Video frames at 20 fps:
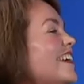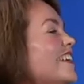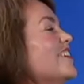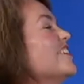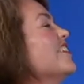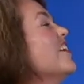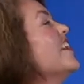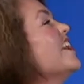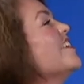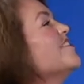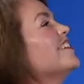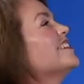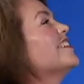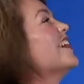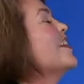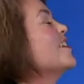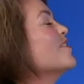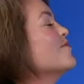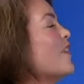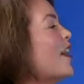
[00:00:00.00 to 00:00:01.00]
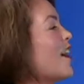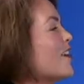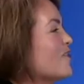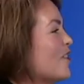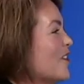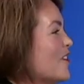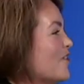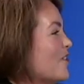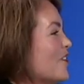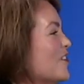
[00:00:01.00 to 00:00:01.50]
You don't have to take my
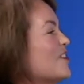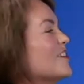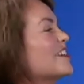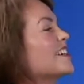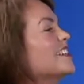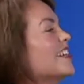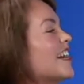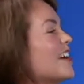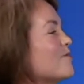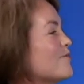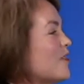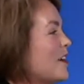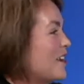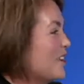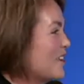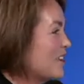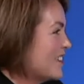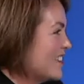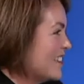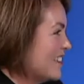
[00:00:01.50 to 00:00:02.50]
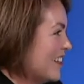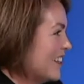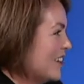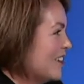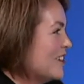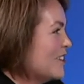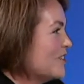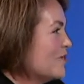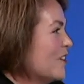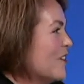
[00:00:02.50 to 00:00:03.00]
word for it. You can take Peter
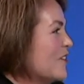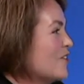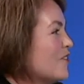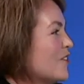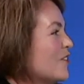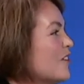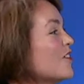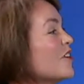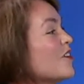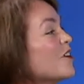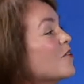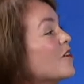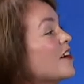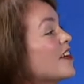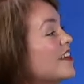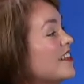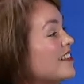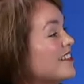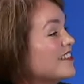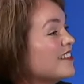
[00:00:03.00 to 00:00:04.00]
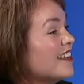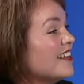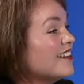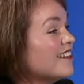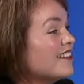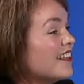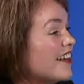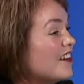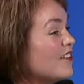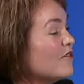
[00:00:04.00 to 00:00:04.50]
Costello's word for it, where he
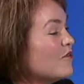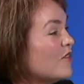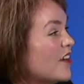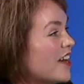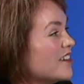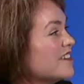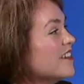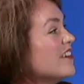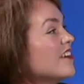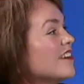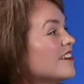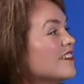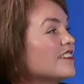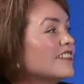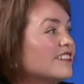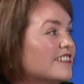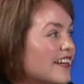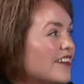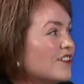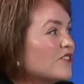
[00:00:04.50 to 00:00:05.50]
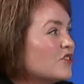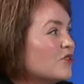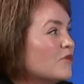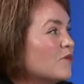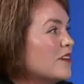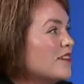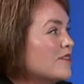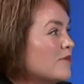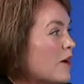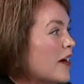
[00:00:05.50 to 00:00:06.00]
said that, in fact, the debt should
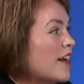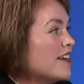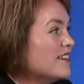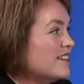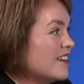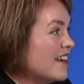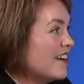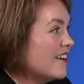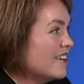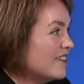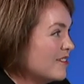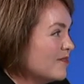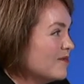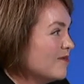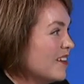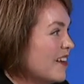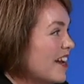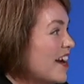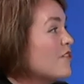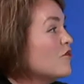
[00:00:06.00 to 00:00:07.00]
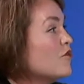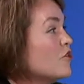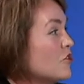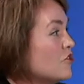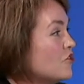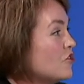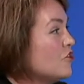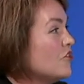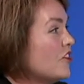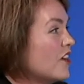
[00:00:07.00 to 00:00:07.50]
be paid down. And
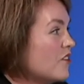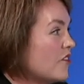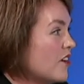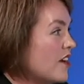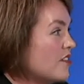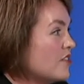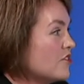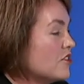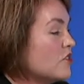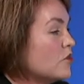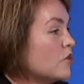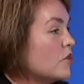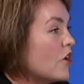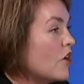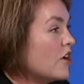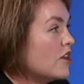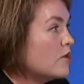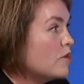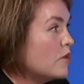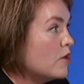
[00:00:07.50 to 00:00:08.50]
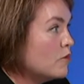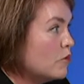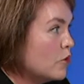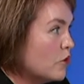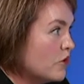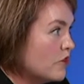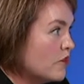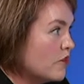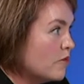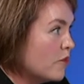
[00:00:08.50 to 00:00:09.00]
future generations were going to be
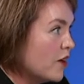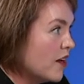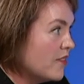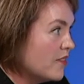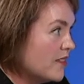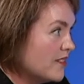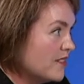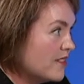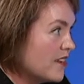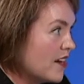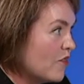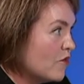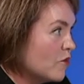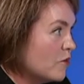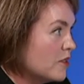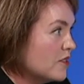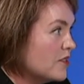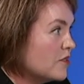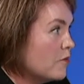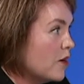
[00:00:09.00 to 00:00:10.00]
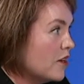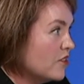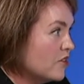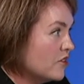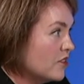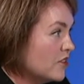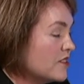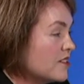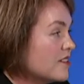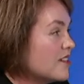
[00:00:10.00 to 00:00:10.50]
burdened by this government's
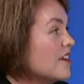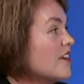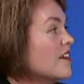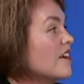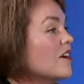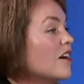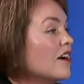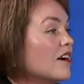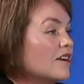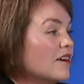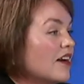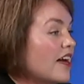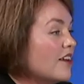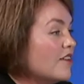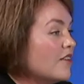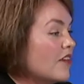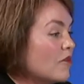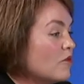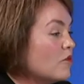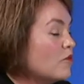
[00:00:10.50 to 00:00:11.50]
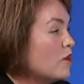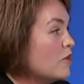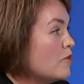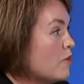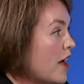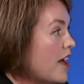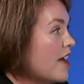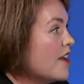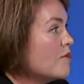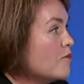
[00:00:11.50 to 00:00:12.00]
budgets, and they would be
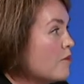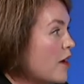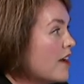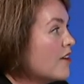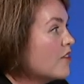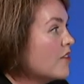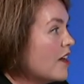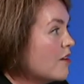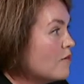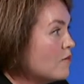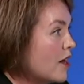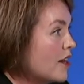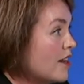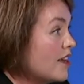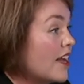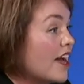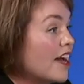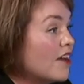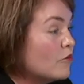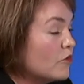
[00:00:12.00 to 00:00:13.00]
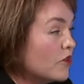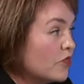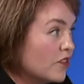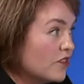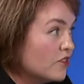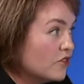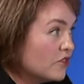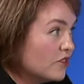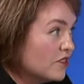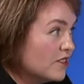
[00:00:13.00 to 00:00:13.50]
paying back that money with
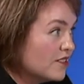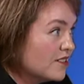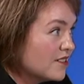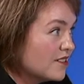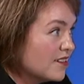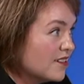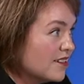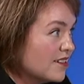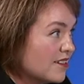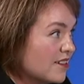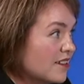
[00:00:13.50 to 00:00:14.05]
interest.